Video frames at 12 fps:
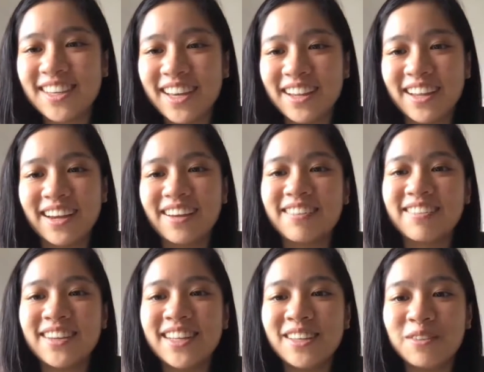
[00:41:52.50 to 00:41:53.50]
and like
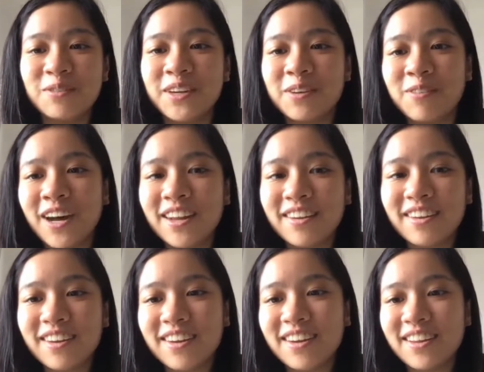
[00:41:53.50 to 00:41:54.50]
really knowing what
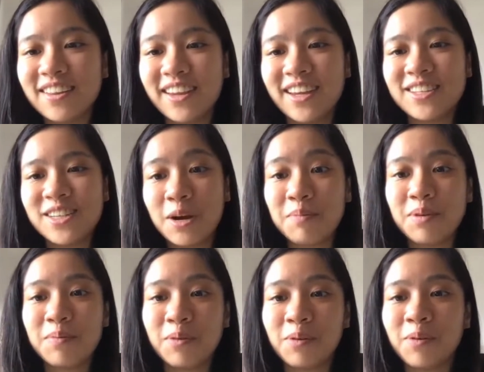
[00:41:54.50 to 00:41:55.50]
the HR
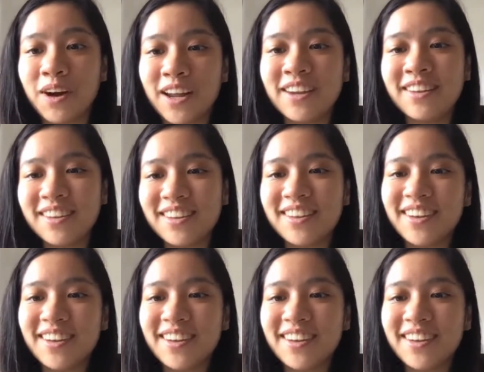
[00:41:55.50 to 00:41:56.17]
people want.